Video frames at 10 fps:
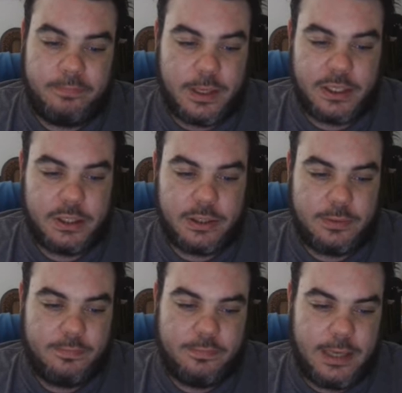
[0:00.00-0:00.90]
That's
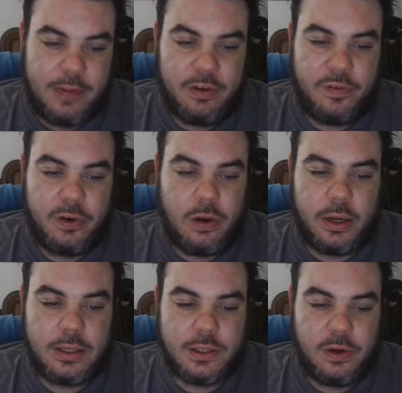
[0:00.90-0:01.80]
just, even if you're not a
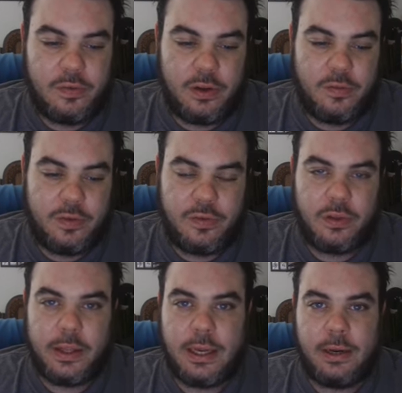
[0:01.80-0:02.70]
conservative, if you're
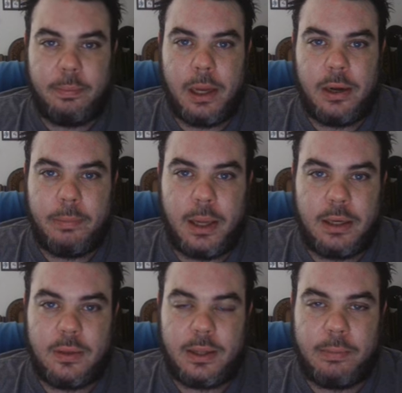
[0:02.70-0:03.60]
like
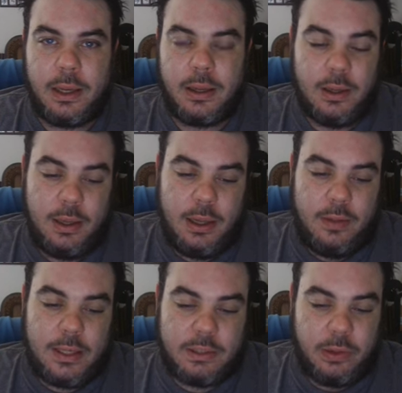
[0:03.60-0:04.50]
independent-minded like me,
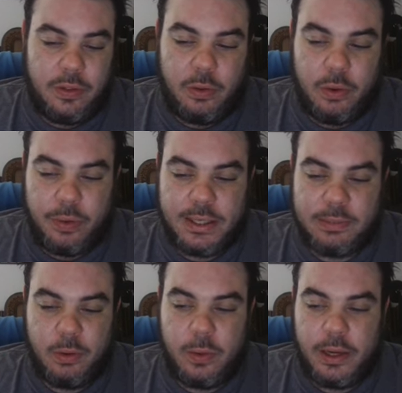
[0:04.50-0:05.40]
that's really the only
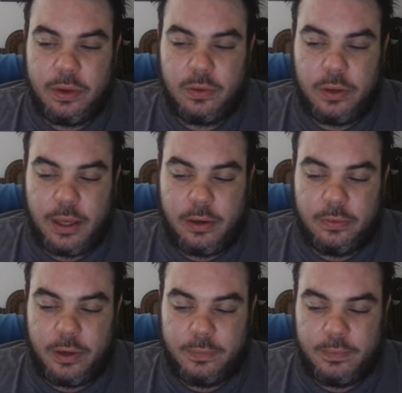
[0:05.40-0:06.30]
reasonable way you can look at it,
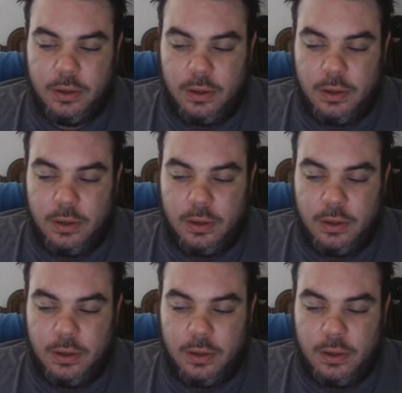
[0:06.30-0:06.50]
right?